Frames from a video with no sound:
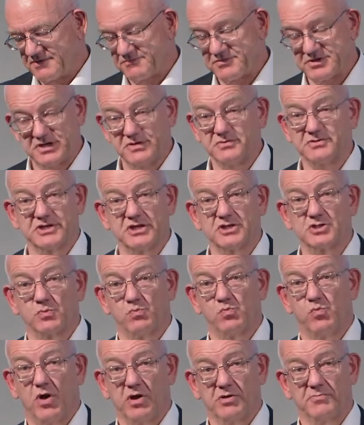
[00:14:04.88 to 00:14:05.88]
reduced it to
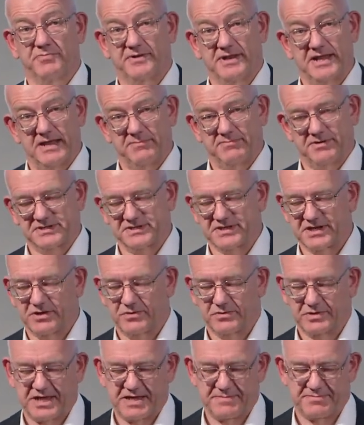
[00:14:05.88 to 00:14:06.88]
one player plus the
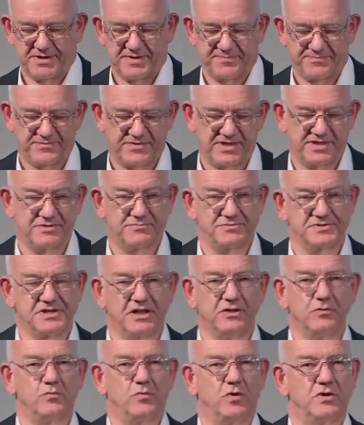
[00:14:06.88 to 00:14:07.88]
goalkeeper. And the
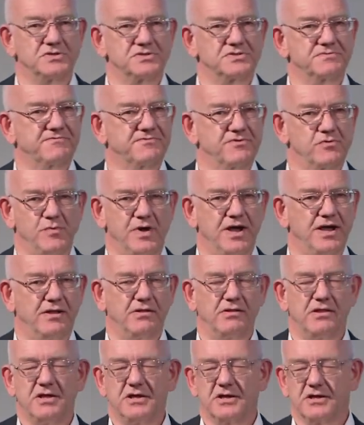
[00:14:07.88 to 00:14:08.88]
result was, for a
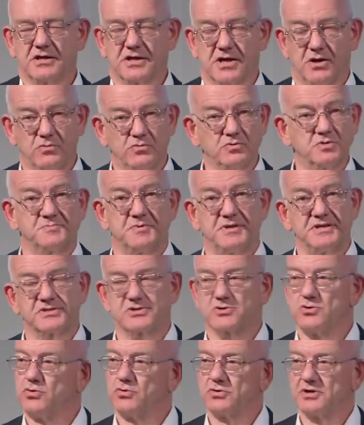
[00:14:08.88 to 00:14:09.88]
while, goals being
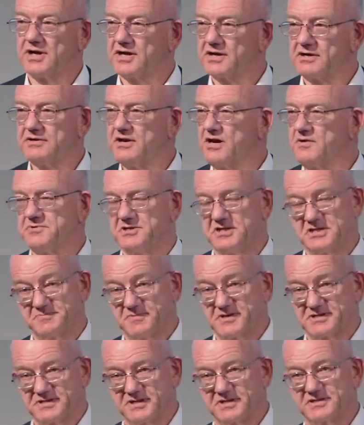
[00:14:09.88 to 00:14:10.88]
scored like nobody's
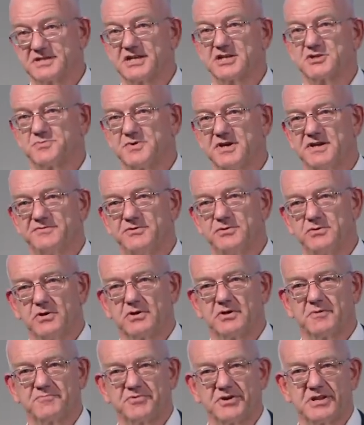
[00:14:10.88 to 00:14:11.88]
business. That's why if you
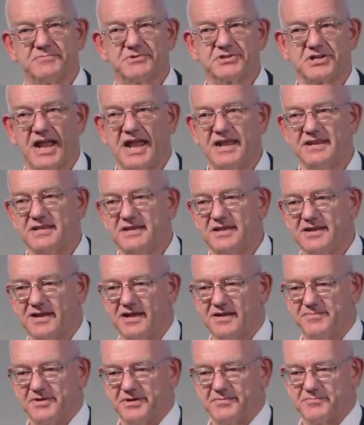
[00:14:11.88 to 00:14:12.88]
look at pretty much any
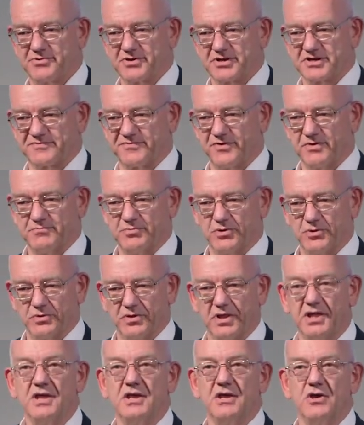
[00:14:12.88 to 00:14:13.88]
club in British
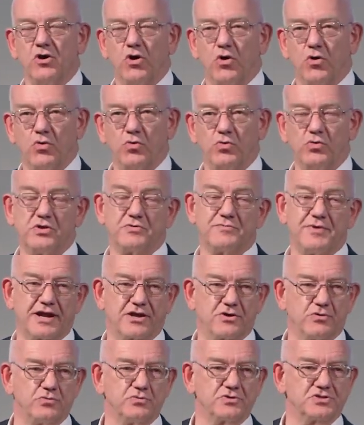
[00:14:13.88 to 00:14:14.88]
football, all the
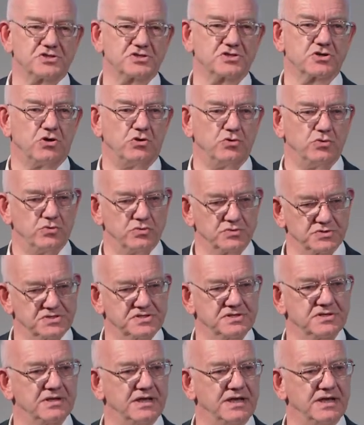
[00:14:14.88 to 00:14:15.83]
record scores